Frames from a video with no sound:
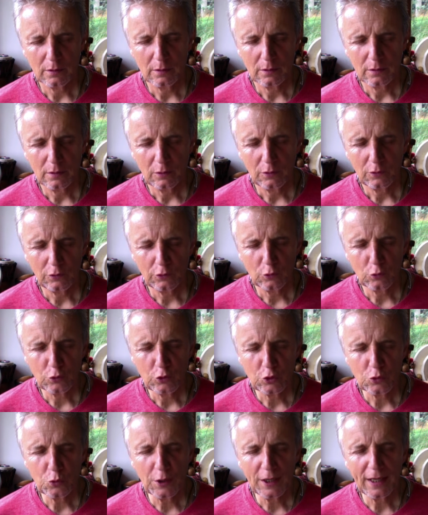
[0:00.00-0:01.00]
So
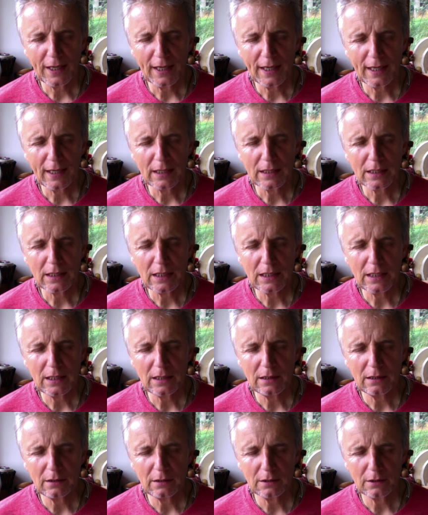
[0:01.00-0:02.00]
all the angels
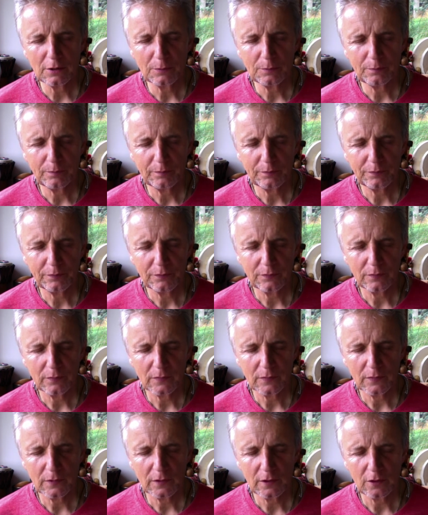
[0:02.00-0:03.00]
and the
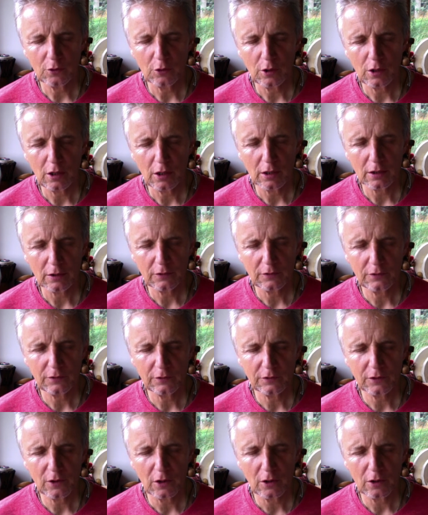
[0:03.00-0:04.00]
seraphims are
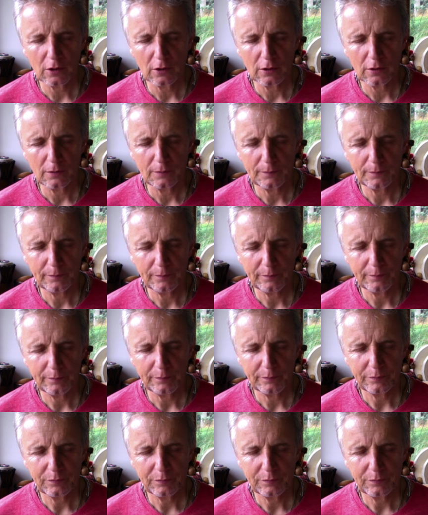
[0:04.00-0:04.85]
surrounding us now